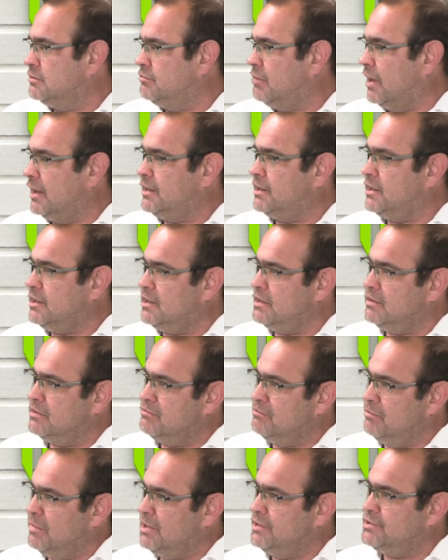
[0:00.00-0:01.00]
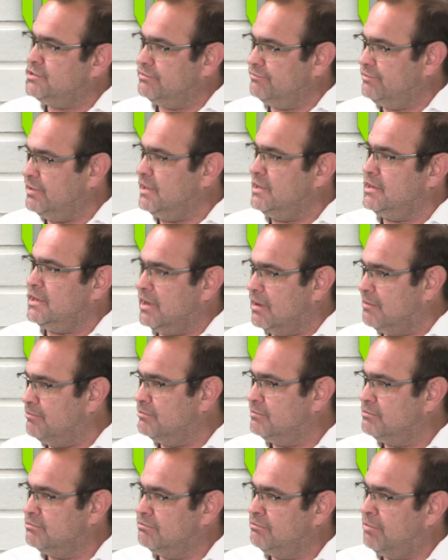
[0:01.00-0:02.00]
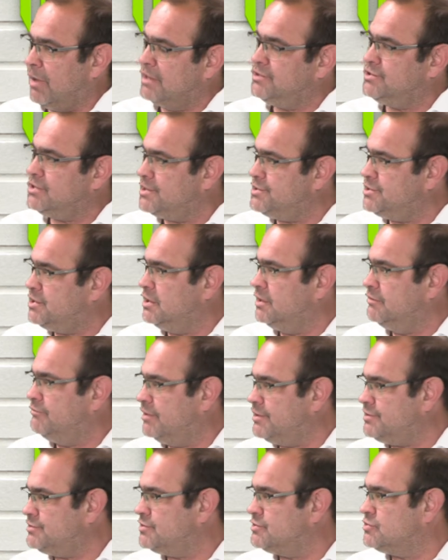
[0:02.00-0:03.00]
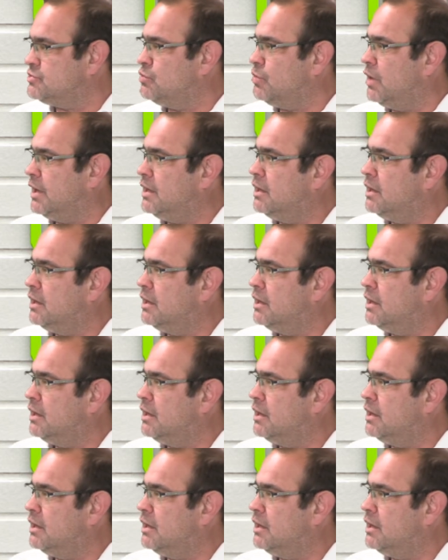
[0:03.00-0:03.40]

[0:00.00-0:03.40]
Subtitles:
by killing the means of income, by chasing investors away,